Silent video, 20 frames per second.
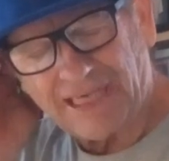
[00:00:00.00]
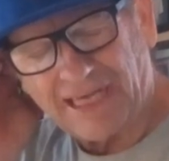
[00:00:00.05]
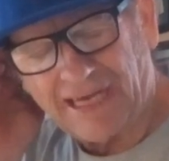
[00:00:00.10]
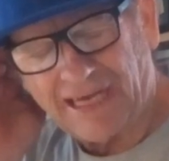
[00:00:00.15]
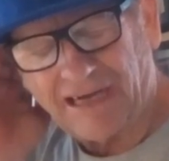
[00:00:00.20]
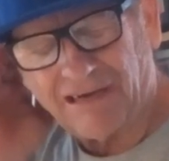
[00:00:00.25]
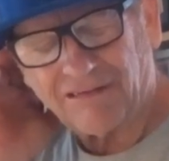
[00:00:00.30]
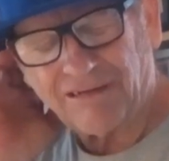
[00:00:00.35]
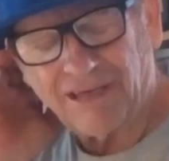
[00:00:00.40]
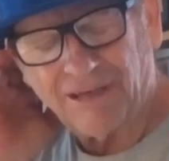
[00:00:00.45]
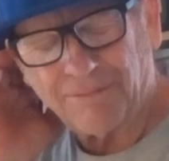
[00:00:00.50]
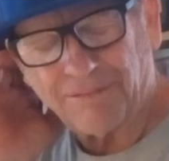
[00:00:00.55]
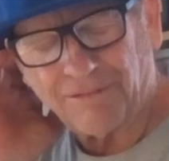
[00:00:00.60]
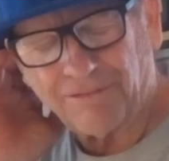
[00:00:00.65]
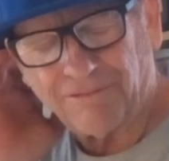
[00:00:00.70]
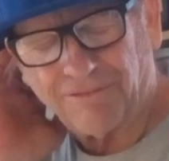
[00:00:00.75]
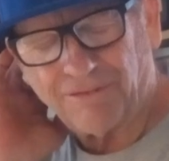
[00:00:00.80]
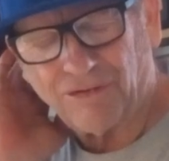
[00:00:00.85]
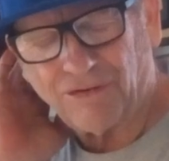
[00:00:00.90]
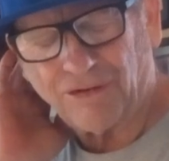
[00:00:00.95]
how he
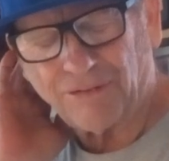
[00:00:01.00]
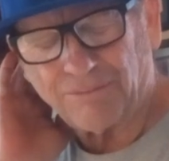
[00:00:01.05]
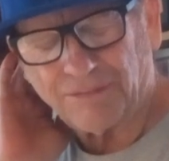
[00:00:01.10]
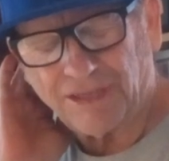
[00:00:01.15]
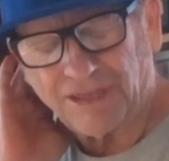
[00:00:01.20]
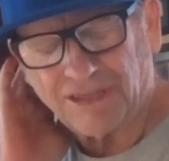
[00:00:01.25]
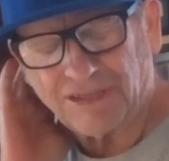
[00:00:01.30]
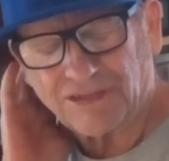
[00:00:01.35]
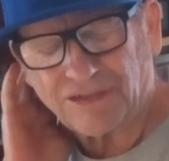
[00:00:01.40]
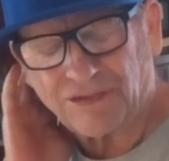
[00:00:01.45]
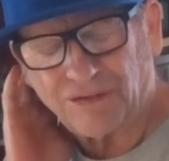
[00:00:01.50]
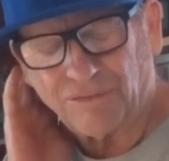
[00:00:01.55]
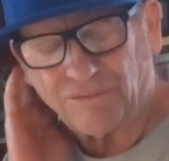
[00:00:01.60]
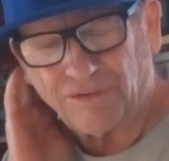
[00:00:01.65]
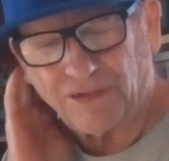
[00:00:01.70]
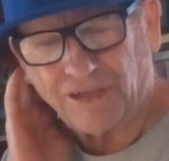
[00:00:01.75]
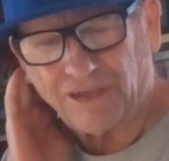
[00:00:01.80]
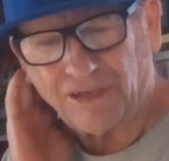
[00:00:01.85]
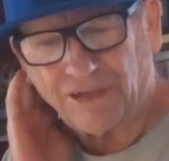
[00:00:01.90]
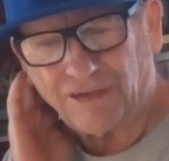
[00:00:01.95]
performed in his
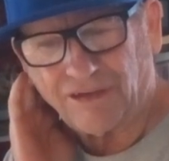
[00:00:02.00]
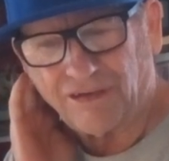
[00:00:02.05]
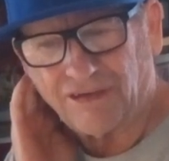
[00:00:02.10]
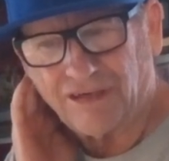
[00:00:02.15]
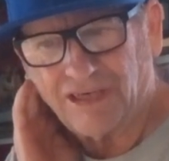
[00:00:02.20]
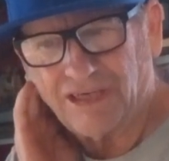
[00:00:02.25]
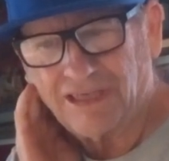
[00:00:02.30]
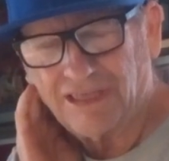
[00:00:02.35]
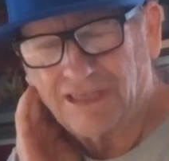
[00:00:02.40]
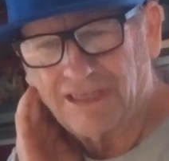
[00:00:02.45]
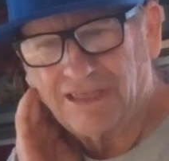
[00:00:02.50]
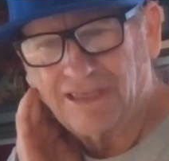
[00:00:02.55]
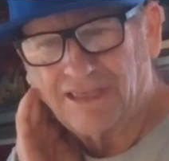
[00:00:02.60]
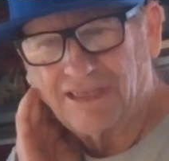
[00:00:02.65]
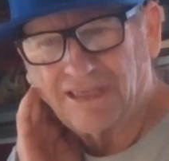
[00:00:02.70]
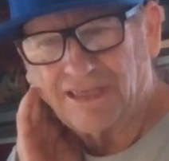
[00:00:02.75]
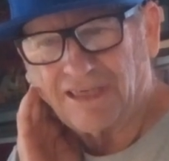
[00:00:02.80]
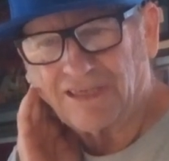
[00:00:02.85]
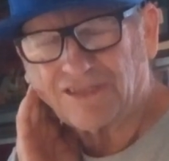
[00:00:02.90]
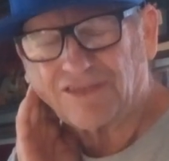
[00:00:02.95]
career
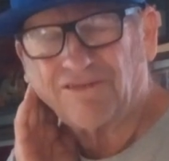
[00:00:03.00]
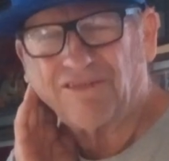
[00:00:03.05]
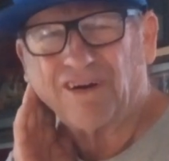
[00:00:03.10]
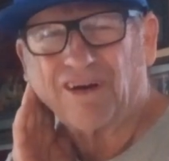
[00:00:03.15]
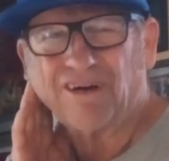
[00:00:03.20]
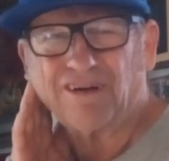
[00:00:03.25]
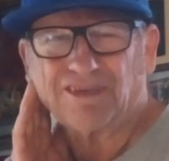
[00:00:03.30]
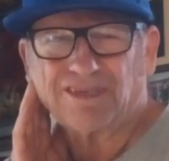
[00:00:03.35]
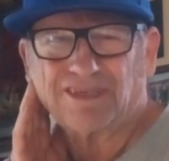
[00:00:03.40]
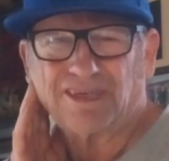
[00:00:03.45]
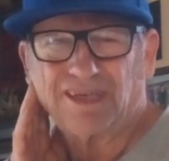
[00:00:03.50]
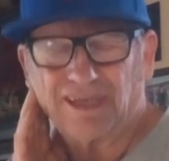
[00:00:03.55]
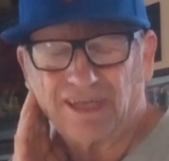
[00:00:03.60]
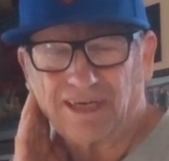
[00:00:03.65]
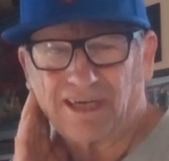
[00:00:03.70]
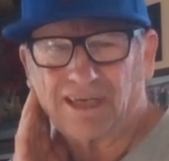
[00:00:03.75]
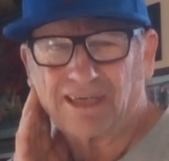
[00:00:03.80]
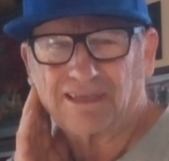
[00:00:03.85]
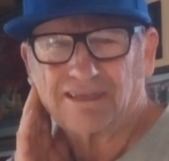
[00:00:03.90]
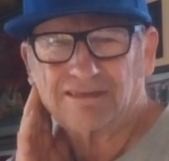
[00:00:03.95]
as far as
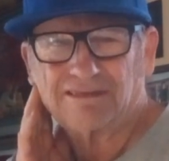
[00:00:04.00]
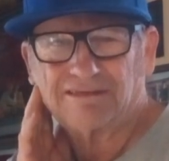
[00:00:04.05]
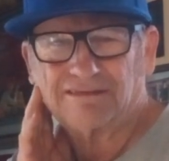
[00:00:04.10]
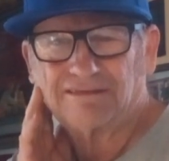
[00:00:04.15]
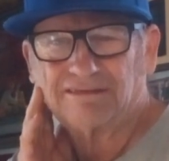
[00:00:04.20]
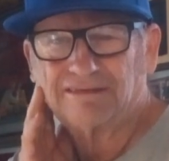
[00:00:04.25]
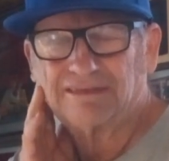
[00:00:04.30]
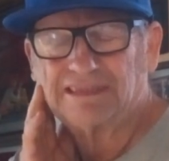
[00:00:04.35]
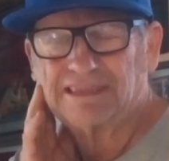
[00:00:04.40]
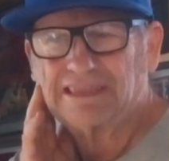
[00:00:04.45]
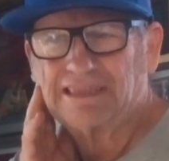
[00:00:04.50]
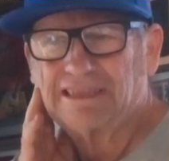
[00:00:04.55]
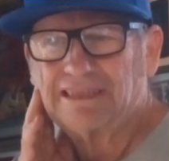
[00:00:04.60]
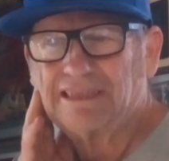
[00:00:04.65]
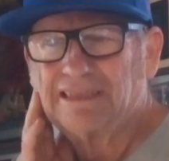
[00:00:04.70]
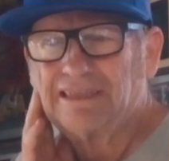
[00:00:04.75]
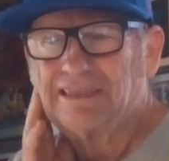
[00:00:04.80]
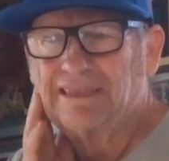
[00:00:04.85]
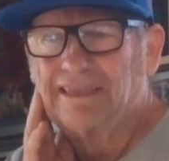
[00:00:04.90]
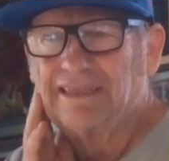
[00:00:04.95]
hitting.
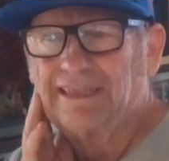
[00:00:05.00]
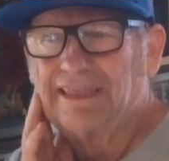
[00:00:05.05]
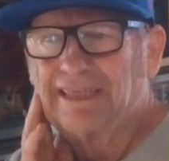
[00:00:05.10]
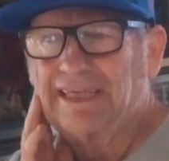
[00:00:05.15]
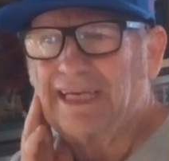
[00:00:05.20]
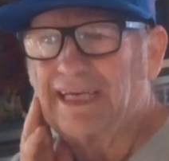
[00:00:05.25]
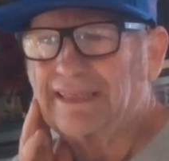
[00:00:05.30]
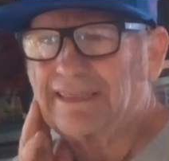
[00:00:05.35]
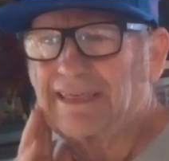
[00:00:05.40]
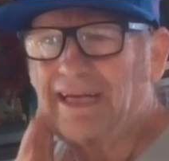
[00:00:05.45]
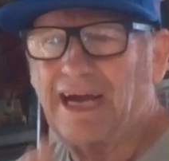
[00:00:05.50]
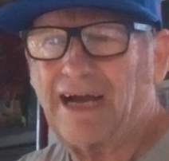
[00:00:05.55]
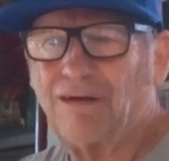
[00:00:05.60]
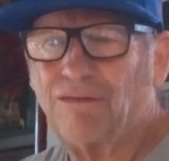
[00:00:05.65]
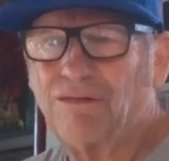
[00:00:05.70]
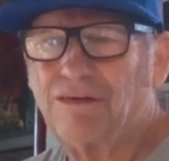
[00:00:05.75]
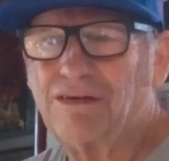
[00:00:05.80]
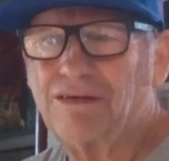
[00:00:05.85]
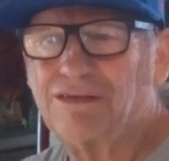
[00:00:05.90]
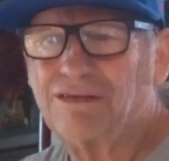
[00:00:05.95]
He's
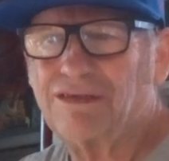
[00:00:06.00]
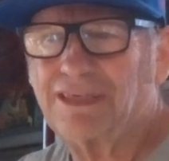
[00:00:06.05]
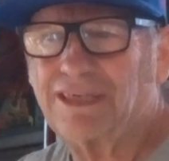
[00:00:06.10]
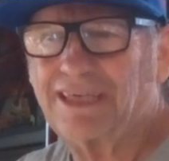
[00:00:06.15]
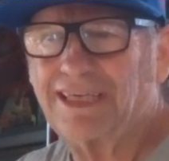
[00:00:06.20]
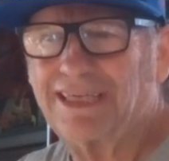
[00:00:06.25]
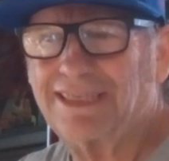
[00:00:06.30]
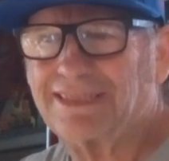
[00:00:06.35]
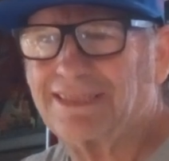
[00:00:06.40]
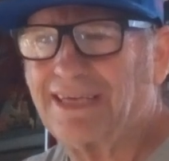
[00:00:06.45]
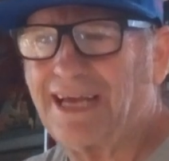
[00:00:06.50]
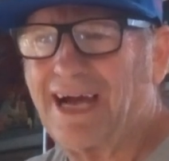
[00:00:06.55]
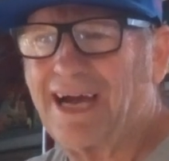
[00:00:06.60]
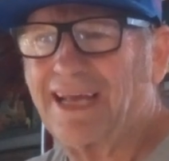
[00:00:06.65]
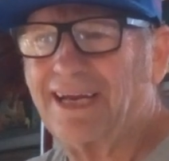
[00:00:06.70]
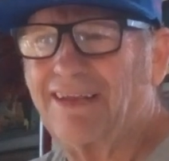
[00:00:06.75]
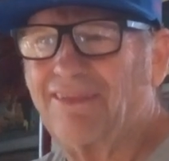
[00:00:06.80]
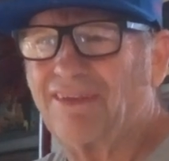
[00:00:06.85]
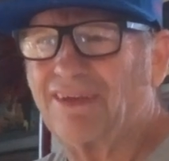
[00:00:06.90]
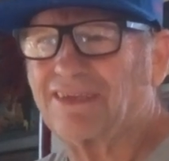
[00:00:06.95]
not
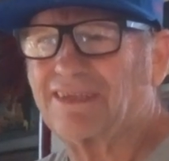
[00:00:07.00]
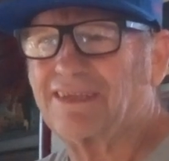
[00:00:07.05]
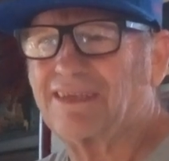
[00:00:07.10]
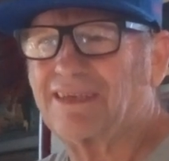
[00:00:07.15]
in the